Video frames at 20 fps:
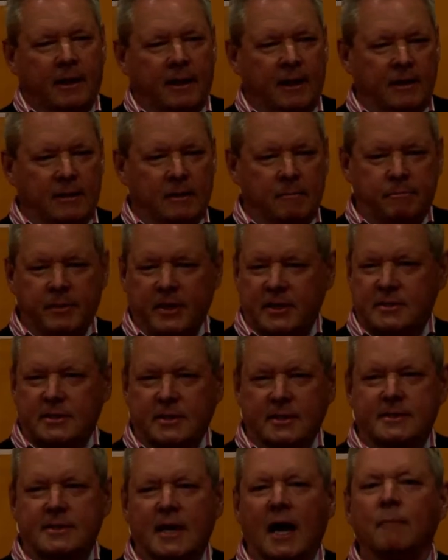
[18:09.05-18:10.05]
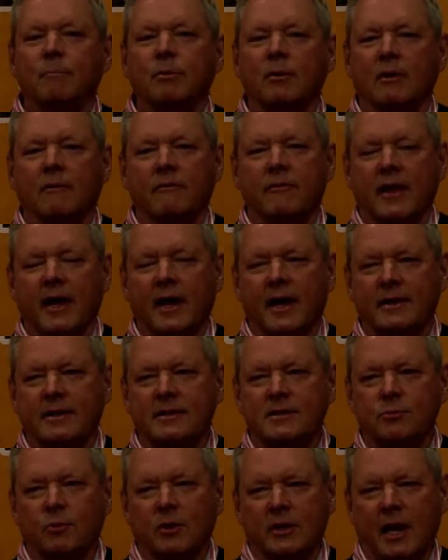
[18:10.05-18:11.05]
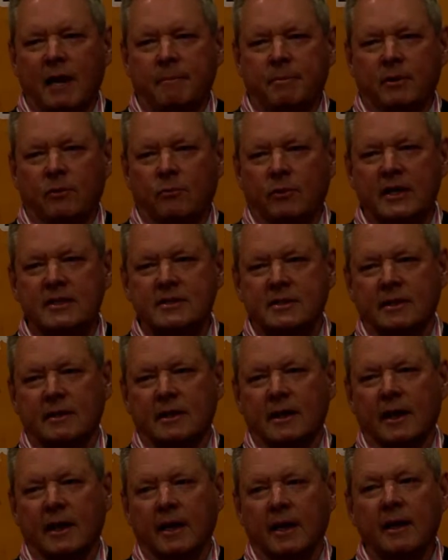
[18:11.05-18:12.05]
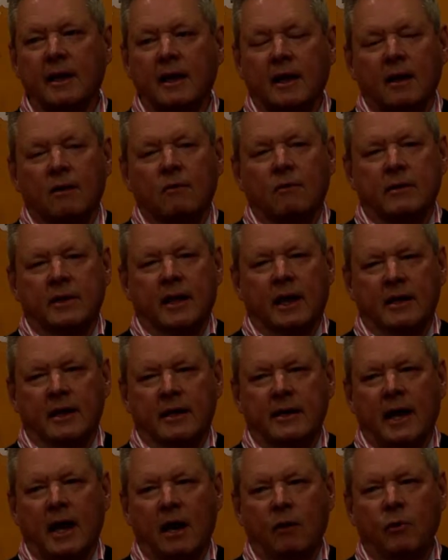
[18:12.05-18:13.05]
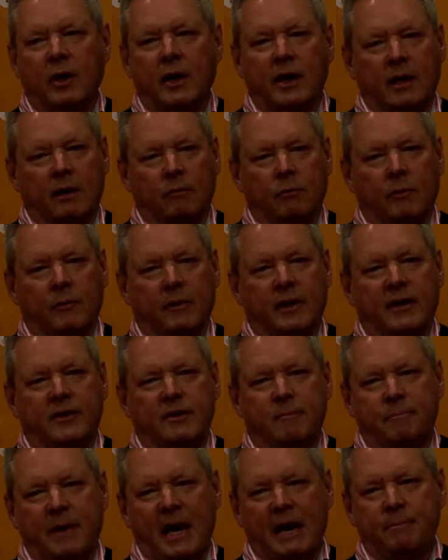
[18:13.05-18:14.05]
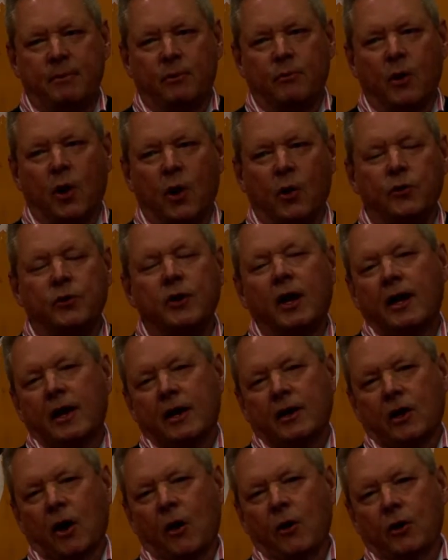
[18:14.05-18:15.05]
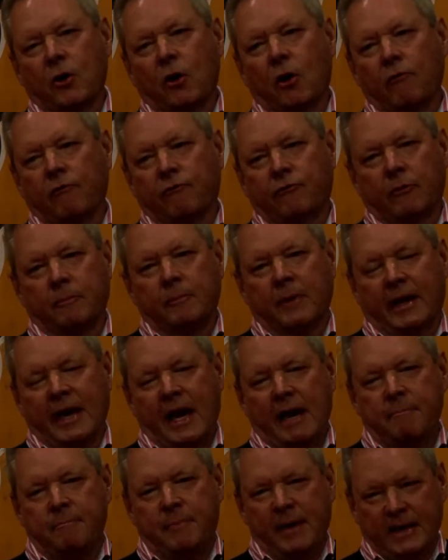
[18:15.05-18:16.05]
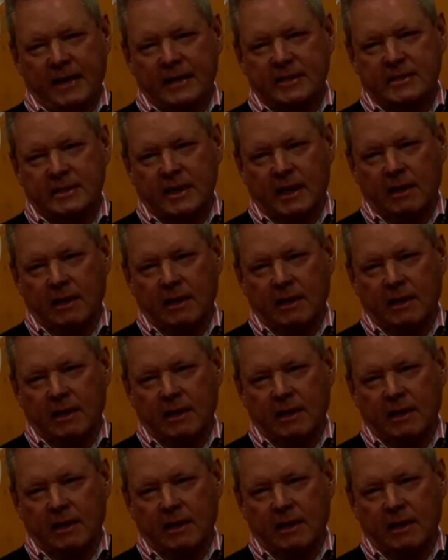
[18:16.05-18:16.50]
And the best example of that is what happened recently was out in Nawi, when we had the paper road going on from Cape Palliser.